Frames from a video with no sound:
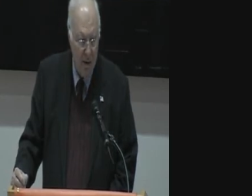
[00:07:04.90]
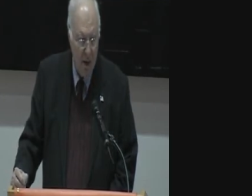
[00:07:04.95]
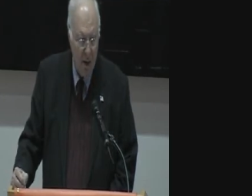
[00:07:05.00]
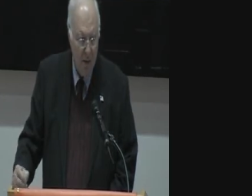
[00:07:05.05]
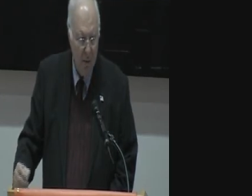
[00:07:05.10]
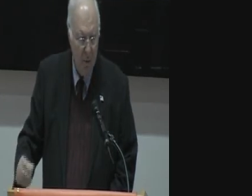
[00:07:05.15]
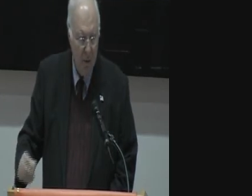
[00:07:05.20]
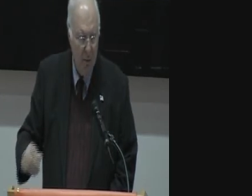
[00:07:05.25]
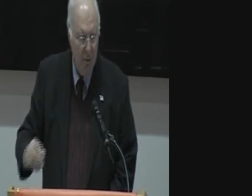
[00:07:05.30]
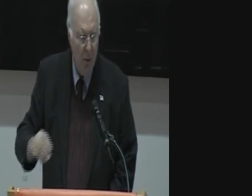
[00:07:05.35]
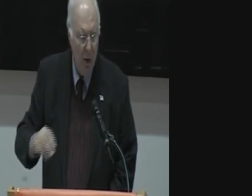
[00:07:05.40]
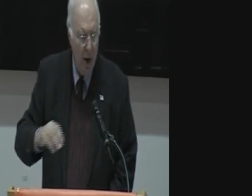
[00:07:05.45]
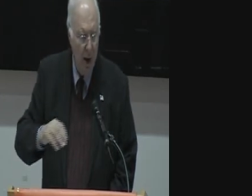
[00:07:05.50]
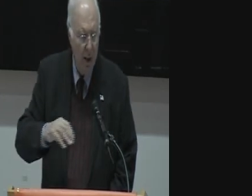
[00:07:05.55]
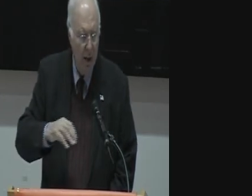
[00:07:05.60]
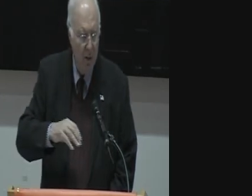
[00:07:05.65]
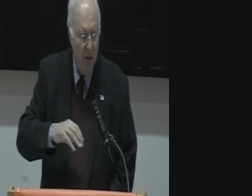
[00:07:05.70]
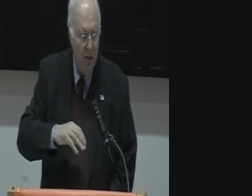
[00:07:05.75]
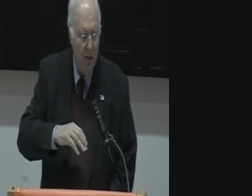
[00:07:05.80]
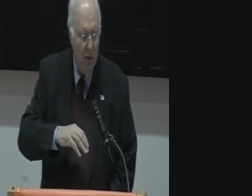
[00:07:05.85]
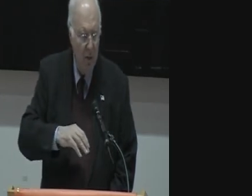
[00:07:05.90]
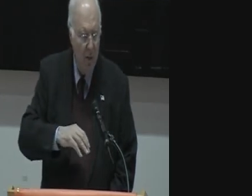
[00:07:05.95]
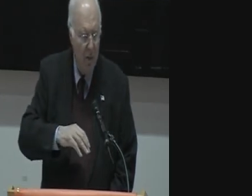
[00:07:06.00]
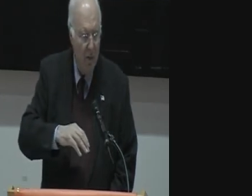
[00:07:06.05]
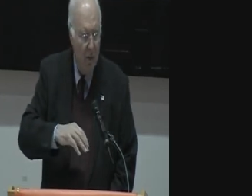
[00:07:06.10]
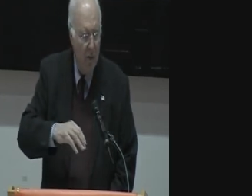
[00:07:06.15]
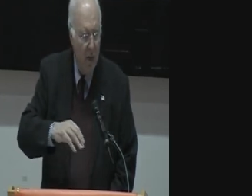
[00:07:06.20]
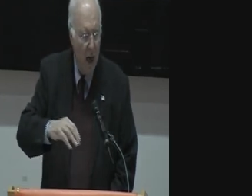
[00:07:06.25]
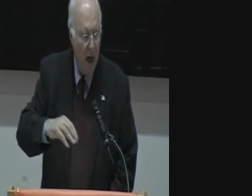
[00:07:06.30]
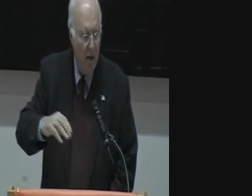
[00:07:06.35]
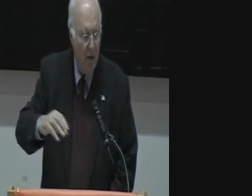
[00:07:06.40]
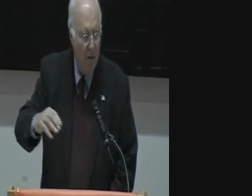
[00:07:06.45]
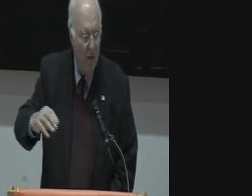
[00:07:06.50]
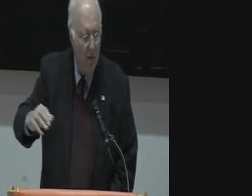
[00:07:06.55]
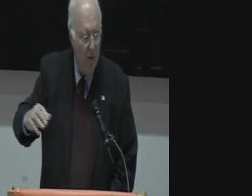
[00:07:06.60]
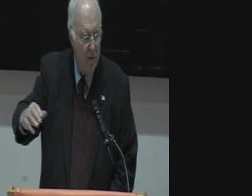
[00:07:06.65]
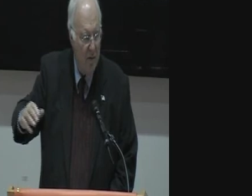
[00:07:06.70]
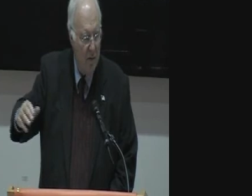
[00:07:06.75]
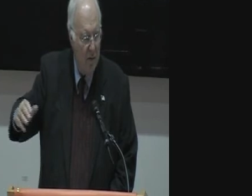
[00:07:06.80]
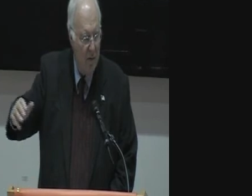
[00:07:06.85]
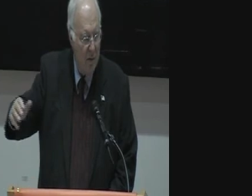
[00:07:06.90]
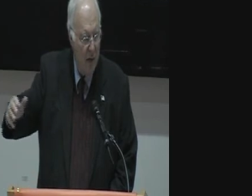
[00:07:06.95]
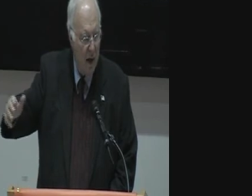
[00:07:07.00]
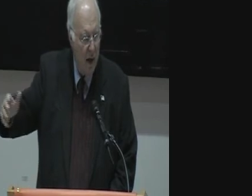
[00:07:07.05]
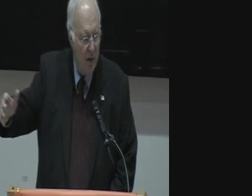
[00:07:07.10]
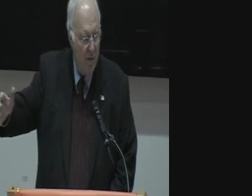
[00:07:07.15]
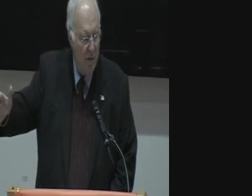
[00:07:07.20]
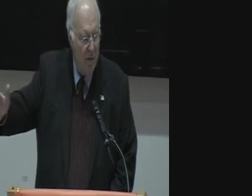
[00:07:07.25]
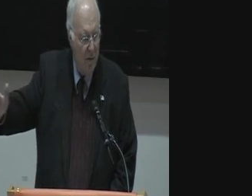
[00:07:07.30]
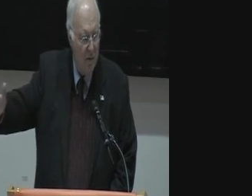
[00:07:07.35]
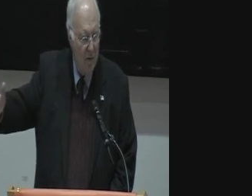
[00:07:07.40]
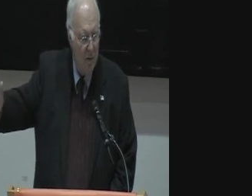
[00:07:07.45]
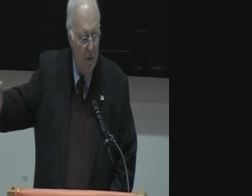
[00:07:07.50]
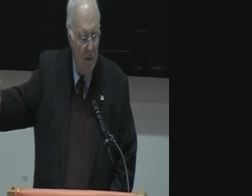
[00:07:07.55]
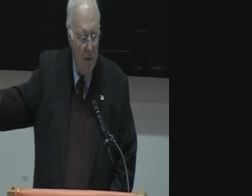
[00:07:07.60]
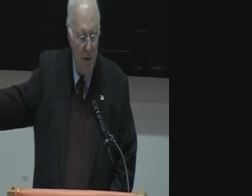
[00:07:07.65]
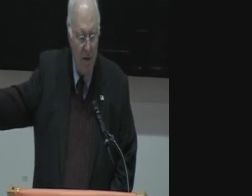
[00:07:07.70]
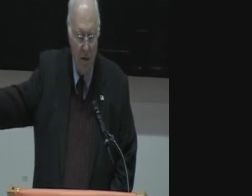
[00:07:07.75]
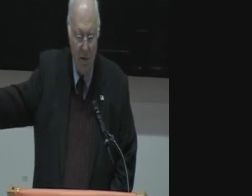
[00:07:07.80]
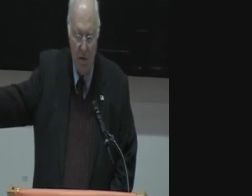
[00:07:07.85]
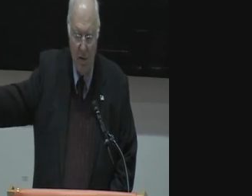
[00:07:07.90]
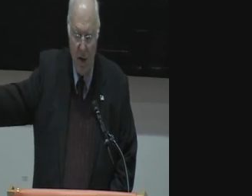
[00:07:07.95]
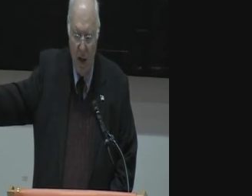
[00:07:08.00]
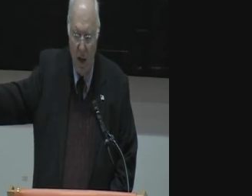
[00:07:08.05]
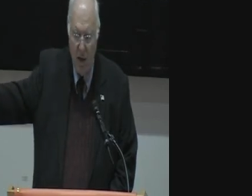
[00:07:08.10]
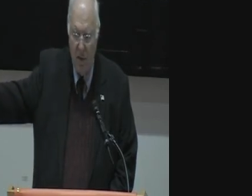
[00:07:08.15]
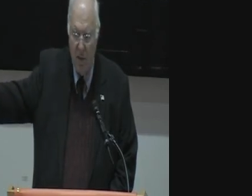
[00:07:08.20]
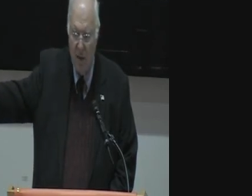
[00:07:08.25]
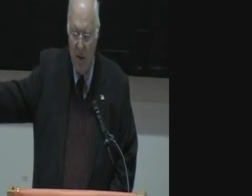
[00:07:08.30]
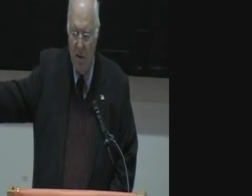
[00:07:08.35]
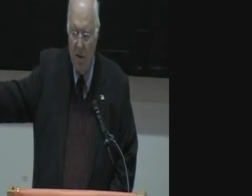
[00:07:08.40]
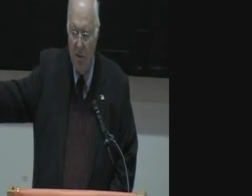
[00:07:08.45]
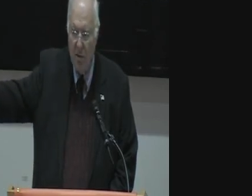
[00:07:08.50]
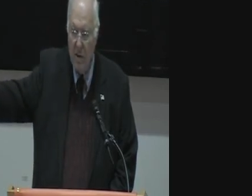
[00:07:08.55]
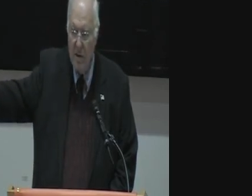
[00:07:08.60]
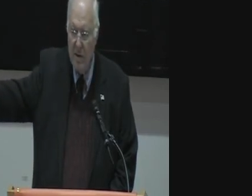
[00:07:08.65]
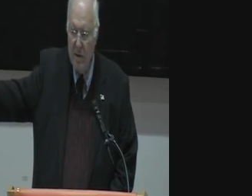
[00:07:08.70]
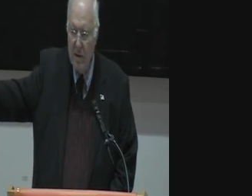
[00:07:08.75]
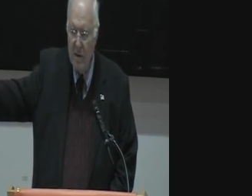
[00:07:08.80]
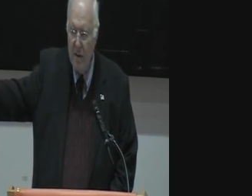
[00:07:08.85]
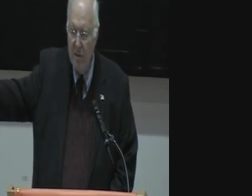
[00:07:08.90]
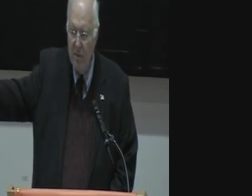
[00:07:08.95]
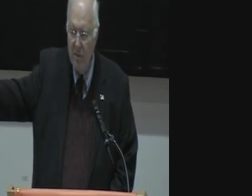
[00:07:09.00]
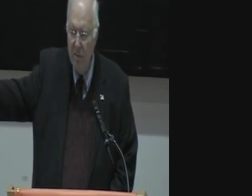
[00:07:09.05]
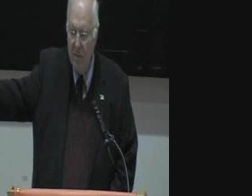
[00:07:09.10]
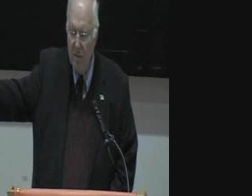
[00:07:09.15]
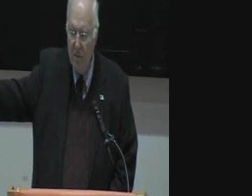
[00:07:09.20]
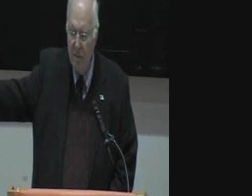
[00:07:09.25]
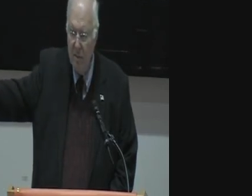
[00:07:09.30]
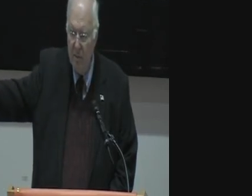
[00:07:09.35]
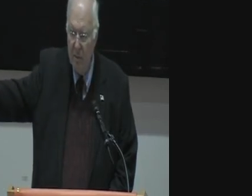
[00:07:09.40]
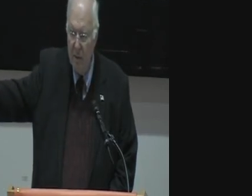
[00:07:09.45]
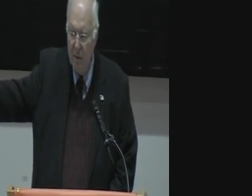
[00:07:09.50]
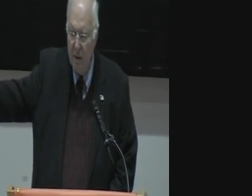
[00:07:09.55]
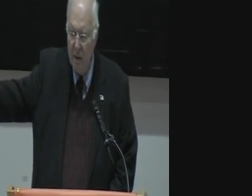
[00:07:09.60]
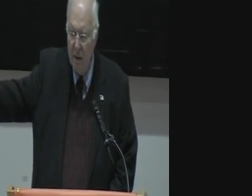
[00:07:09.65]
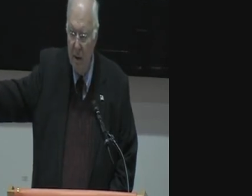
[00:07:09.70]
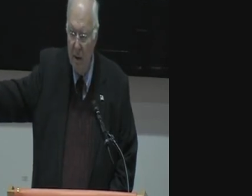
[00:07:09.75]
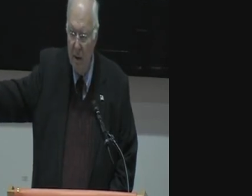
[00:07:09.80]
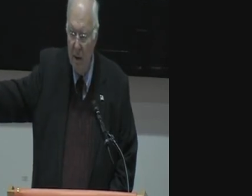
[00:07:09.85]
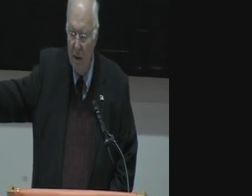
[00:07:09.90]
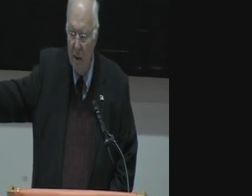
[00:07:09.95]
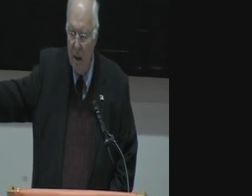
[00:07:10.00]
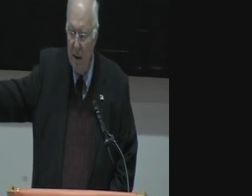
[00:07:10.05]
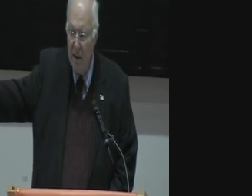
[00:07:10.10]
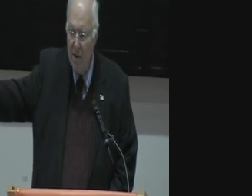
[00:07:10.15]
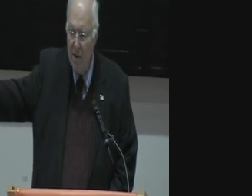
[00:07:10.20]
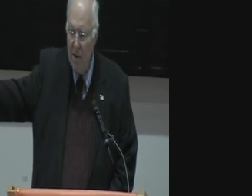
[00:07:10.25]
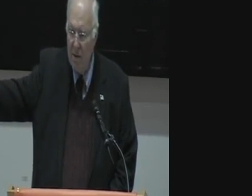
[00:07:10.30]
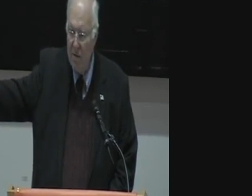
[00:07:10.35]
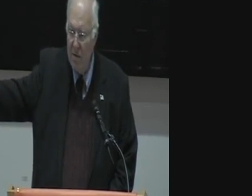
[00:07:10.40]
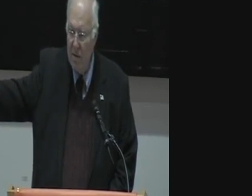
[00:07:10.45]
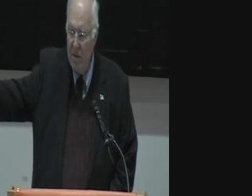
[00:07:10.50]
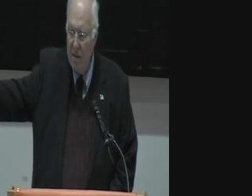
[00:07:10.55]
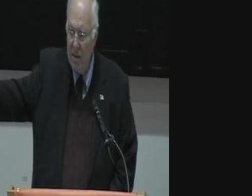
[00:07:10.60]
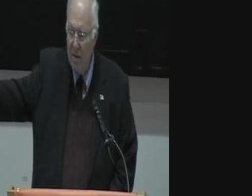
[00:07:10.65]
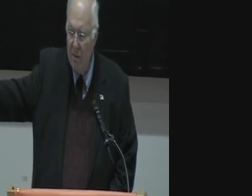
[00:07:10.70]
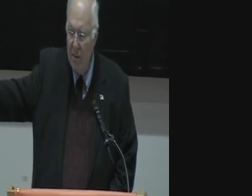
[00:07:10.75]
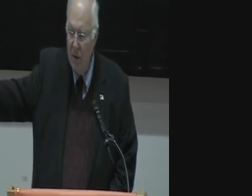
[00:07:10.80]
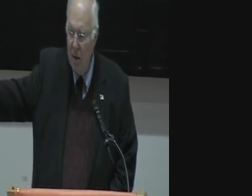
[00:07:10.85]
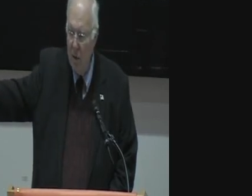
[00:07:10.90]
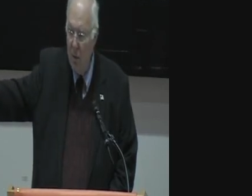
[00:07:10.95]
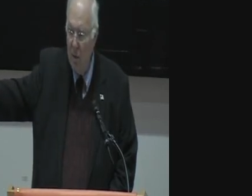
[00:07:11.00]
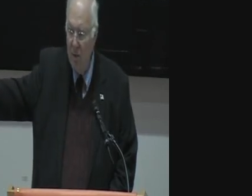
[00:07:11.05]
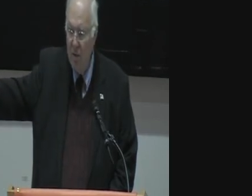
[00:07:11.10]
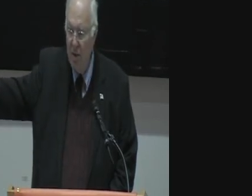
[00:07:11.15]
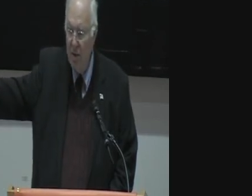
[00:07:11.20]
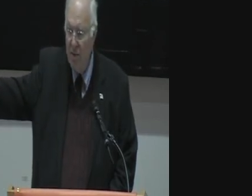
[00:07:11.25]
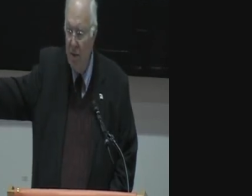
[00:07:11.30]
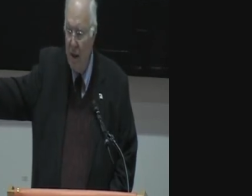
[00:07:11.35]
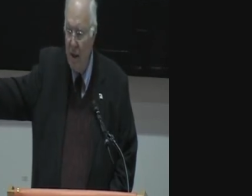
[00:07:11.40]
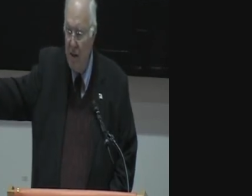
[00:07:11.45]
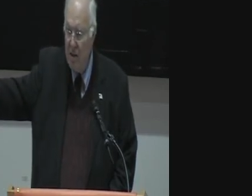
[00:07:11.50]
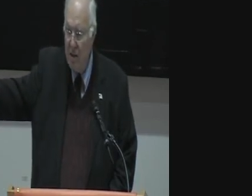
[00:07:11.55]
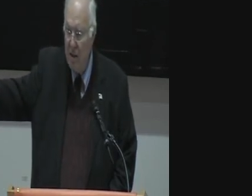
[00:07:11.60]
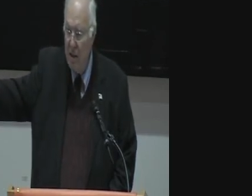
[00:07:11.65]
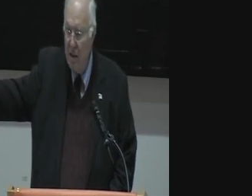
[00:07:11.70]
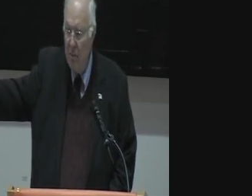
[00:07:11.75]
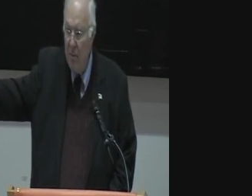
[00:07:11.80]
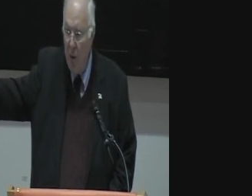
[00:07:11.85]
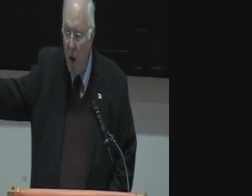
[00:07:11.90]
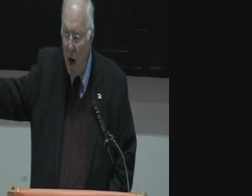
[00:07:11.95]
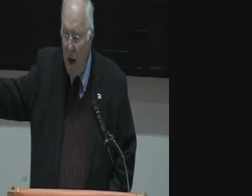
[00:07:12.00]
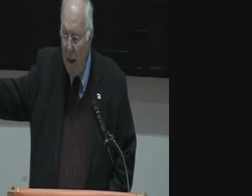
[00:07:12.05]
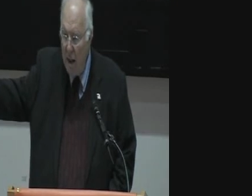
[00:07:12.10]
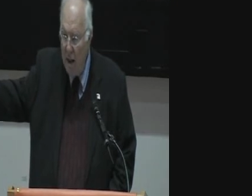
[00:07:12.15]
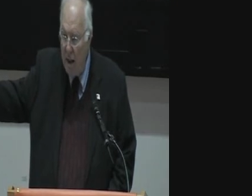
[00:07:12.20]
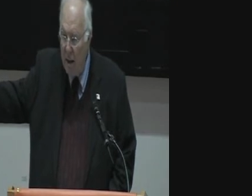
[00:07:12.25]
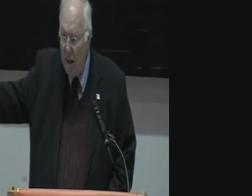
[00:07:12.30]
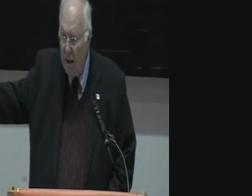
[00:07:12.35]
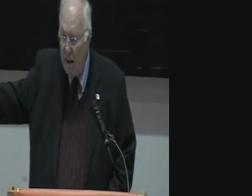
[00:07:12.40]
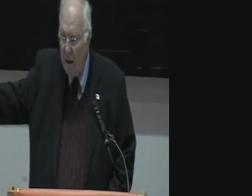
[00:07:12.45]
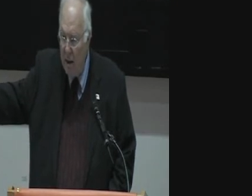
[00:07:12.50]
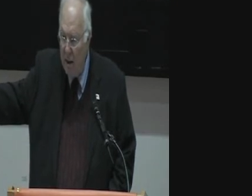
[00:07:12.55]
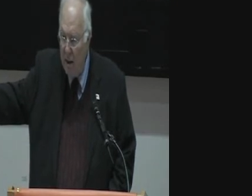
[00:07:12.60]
There have been markets for thousands and thousands of years. Jerusalem, ancient Jerusalem, was essentially a market.